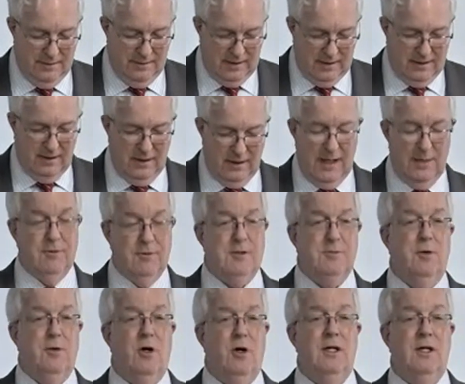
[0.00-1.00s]
the claim was
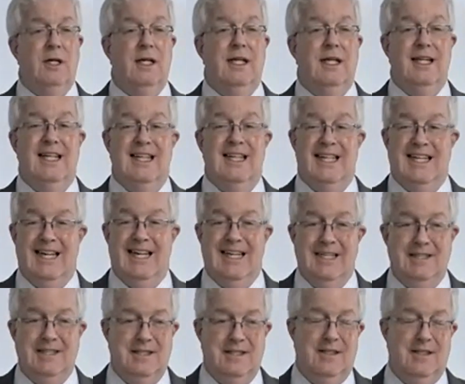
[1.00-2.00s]
brought in
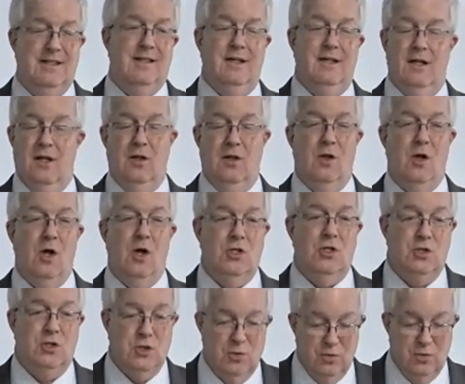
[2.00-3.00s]
litigation, a
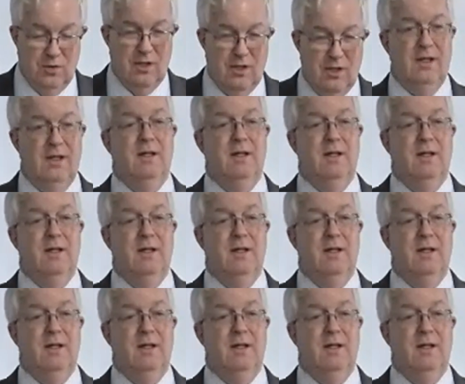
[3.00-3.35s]
lawsuit.